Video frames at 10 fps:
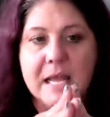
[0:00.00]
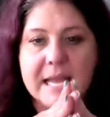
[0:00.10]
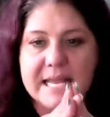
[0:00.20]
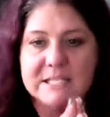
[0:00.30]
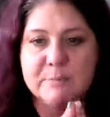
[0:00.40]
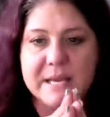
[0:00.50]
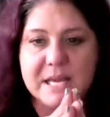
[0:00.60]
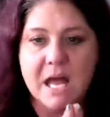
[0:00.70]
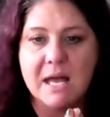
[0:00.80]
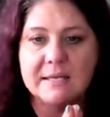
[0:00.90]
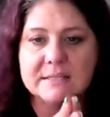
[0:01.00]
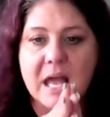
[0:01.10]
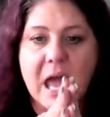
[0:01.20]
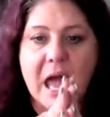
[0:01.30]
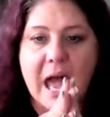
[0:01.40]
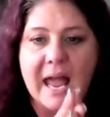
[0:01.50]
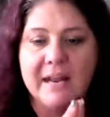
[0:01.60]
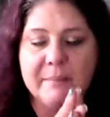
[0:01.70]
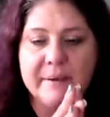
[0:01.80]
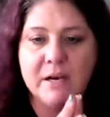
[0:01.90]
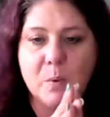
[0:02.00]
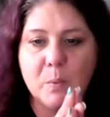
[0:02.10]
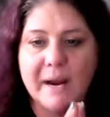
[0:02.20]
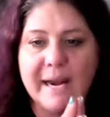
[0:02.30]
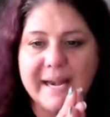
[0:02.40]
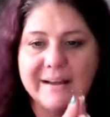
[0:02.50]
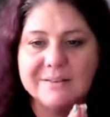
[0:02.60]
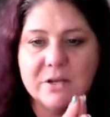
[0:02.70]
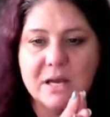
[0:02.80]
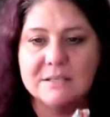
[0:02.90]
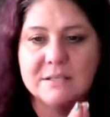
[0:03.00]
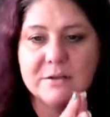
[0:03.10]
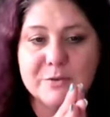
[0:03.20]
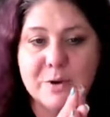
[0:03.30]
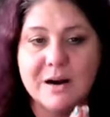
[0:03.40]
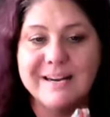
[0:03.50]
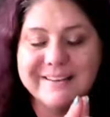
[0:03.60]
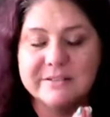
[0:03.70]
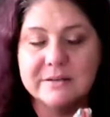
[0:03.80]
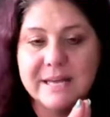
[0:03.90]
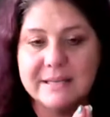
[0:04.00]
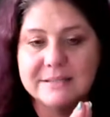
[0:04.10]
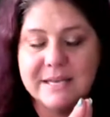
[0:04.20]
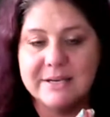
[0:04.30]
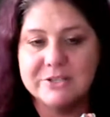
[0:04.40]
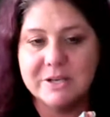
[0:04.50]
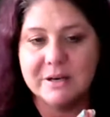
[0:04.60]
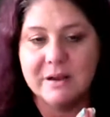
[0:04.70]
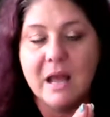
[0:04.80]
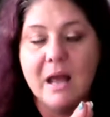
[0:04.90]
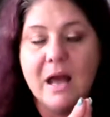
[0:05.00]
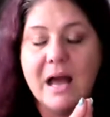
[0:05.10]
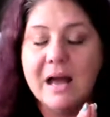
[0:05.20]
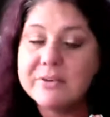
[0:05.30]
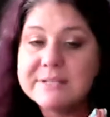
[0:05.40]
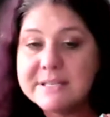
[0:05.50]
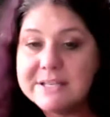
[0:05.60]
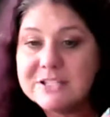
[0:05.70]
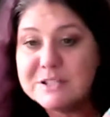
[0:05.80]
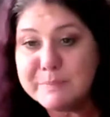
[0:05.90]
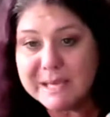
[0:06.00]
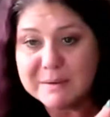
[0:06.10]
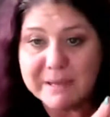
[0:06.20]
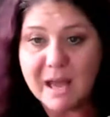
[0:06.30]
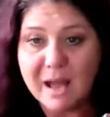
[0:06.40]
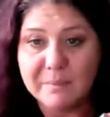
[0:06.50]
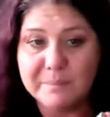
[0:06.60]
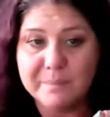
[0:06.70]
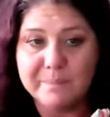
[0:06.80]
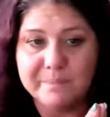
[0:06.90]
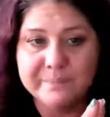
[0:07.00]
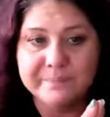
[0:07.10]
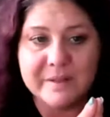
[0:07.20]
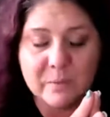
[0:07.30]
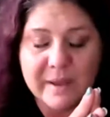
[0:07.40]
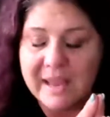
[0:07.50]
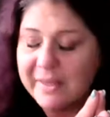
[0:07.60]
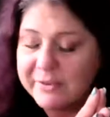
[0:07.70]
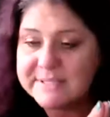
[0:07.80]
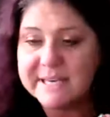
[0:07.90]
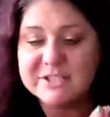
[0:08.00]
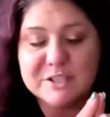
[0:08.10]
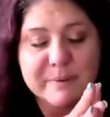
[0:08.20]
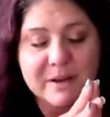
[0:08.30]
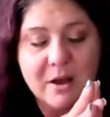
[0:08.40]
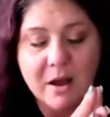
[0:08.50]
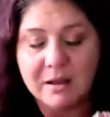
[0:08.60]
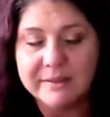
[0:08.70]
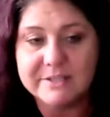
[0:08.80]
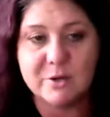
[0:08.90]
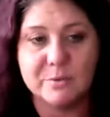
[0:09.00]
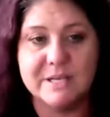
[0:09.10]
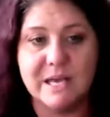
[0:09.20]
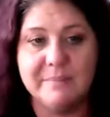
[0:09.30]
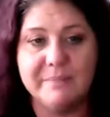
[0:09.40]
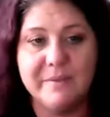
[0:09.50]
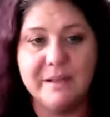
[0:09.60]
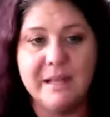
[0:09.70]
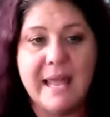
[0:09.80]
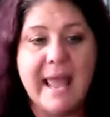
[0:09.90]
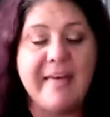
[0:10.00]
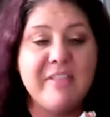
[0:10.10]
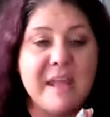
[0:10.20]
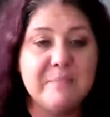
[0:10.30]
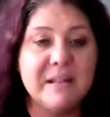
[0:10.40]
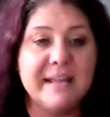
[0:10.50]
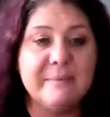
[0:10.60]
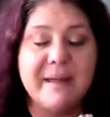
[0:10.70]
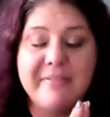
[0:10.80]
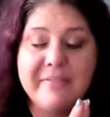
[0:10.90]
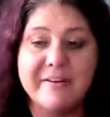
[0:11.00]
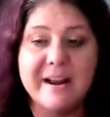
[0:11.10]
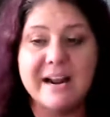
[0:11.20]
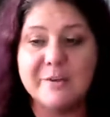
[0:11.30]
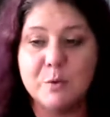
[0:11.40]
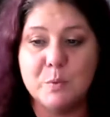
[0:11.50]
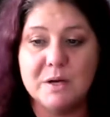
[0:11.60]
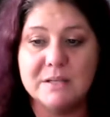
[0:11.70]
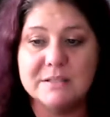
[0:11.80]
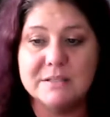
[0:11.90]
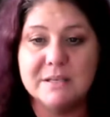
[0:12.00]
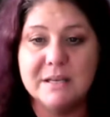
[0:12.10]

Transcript: It's because I am here right now talking to you through our internet station. Other stations pick me up. Okay, other stations pick all these shows up and they play them in their neck of the woods.